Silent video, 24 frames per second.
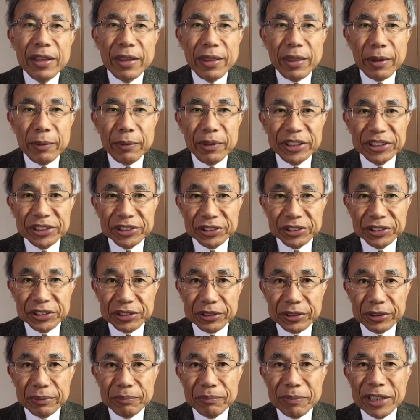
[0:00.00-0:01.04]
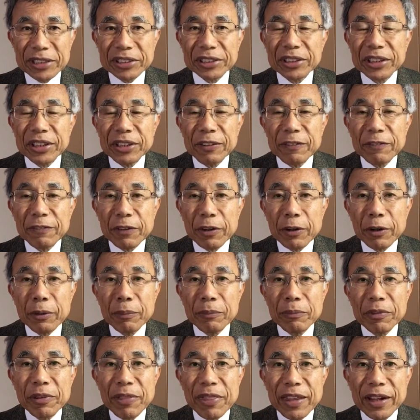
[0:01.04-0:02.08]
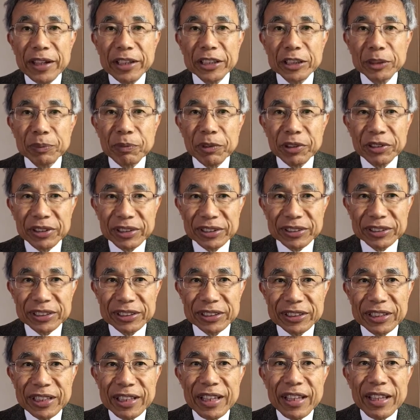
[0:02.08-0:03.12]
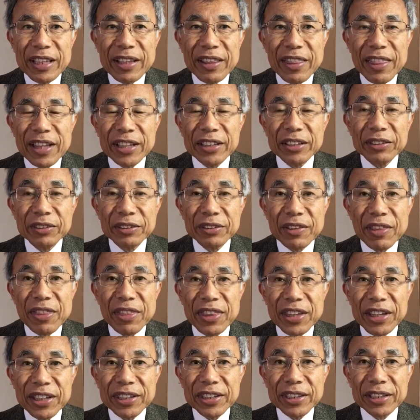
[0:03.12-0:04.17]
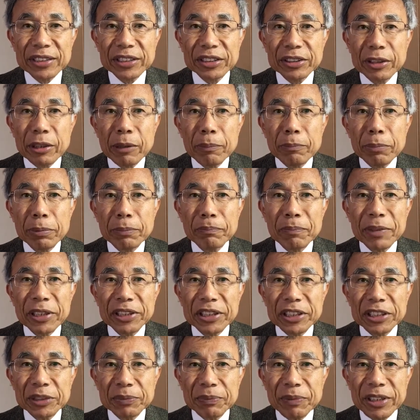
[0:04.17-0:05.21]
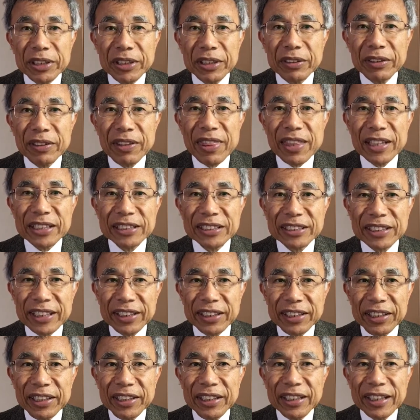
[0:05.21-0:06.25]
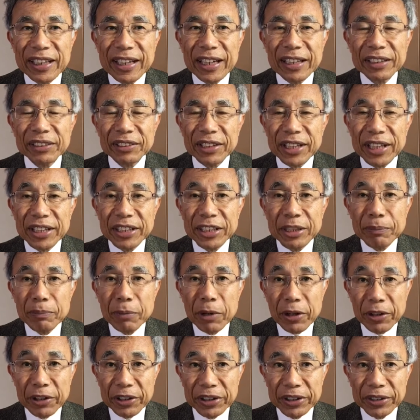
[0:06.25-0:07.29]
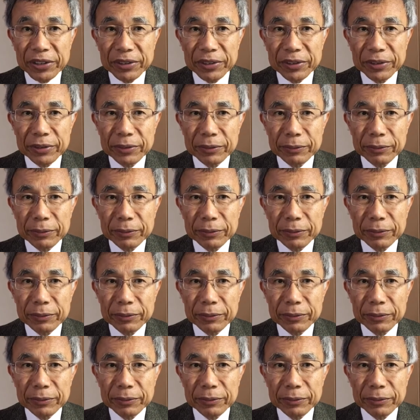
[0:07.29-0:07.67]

The researcher must inform the respondents that they can stop participating in the study at any point.